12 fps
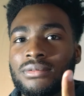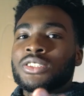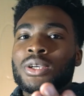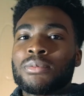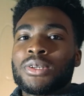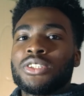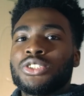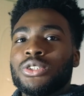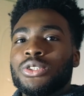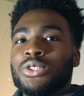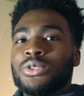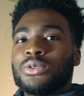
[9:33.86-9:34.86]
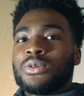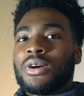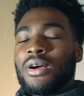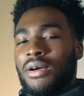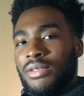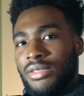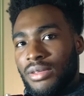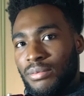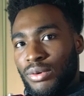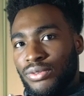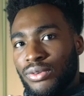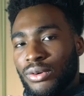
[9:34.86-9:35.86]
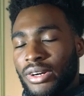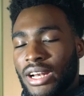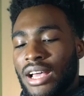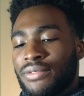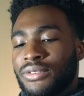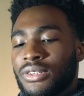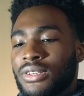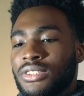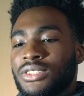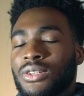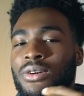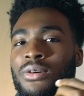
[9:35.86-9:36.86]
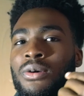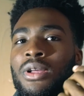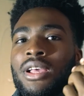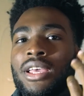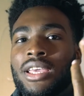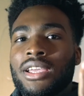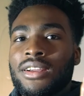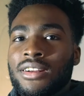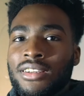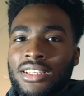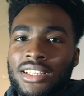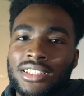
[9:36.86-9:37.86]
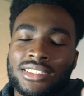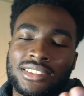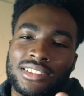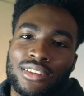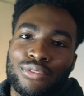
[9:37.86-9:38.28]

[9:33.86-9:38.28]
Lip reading: so I'm going to show you the before and after. So here is the